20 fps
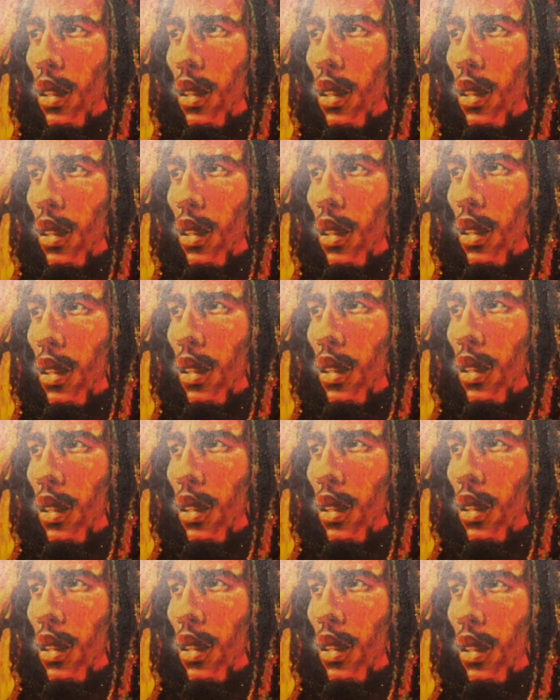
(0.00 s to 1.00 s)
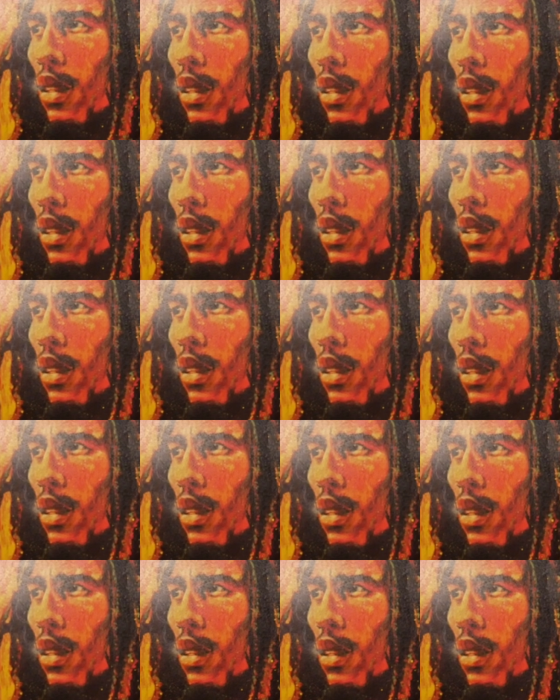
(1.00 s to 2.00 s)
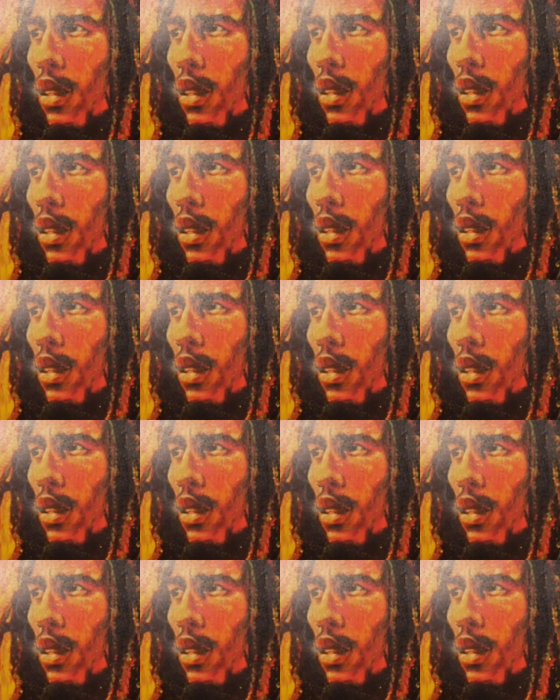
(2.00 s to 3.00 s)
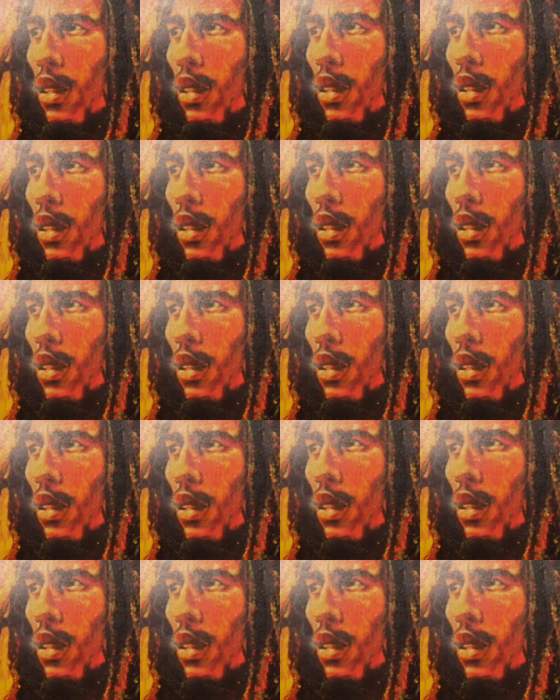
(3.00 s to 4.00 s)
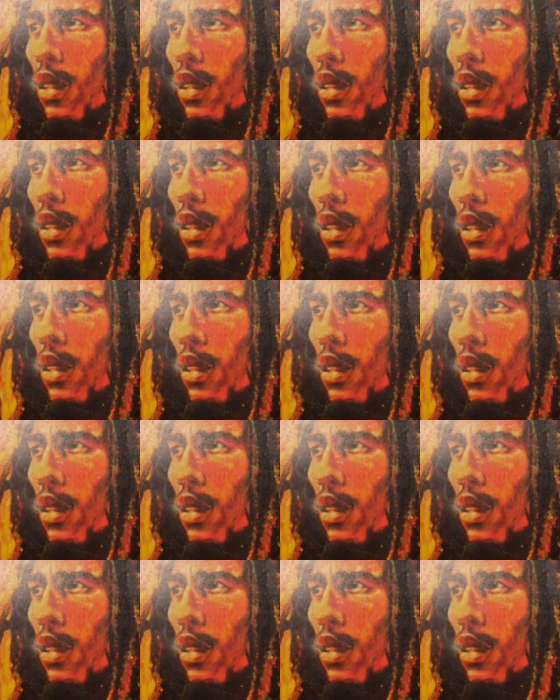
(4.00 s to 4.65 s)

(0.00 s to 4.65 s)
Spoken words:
The person shown says nothing.